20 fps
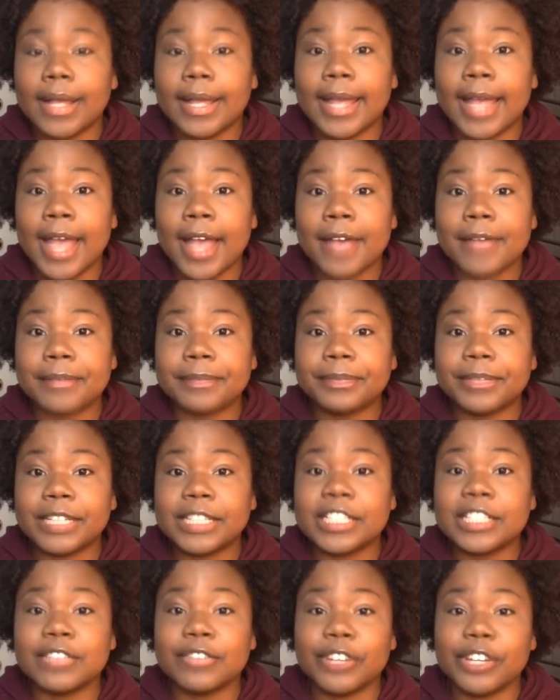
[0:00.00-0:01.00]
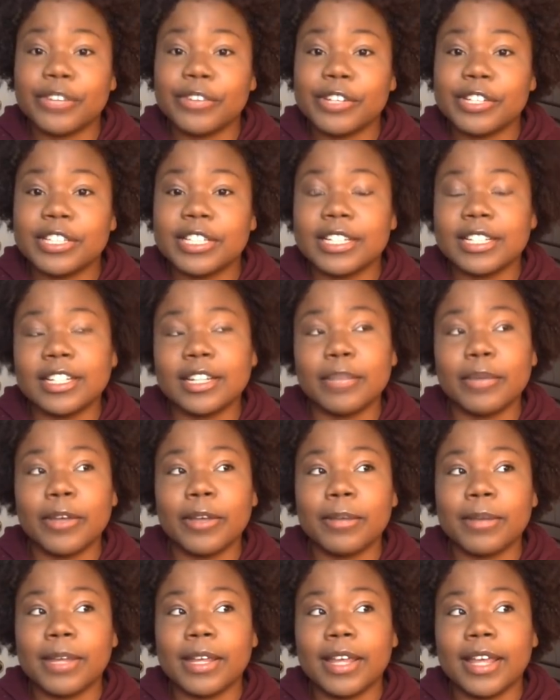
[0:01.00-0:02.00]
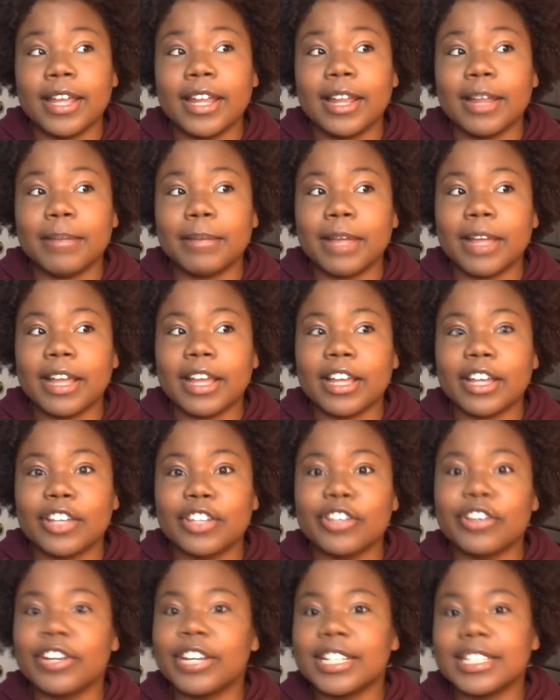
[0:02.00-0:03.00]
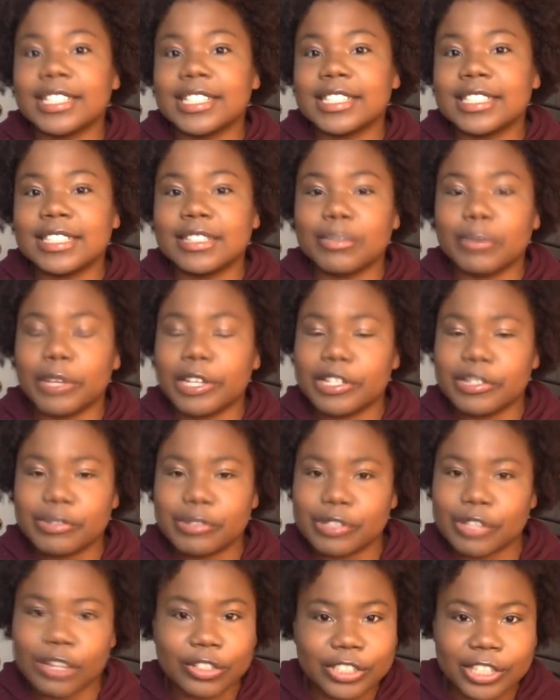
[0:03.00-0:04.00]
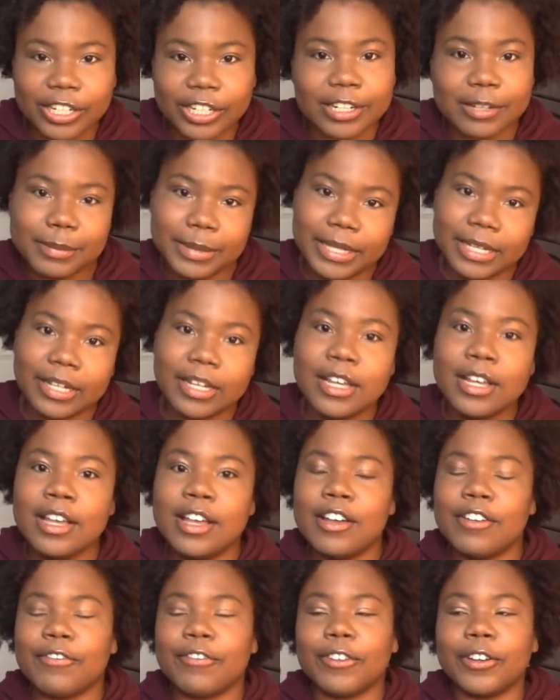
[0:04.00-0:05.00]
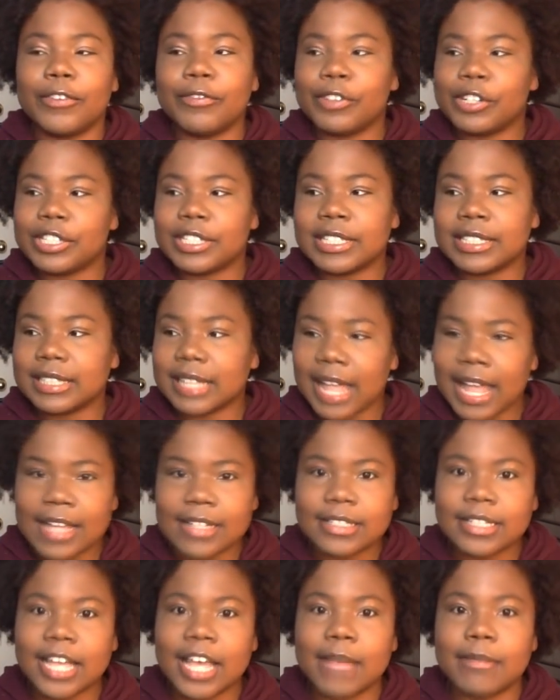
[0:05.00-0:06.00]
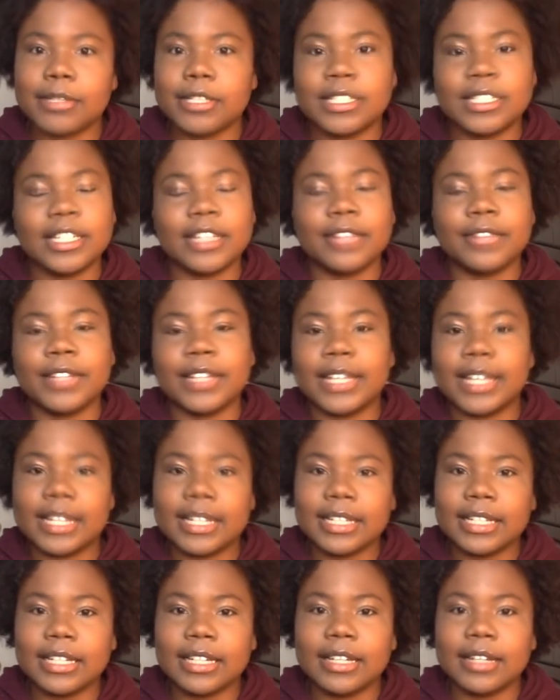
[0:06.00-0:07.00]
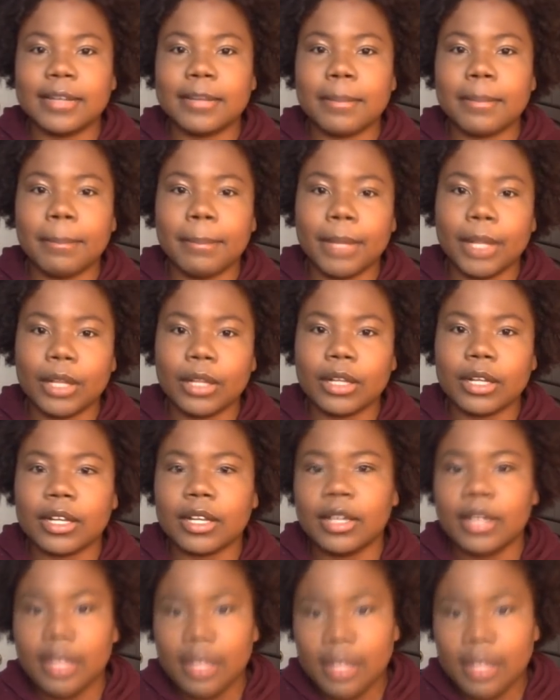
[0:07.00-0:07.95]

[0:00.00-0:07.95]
Yeah, it's his very first kidney appointment, and I'm like curious to see what his results are gonna be versus last time, to see if the kidney milk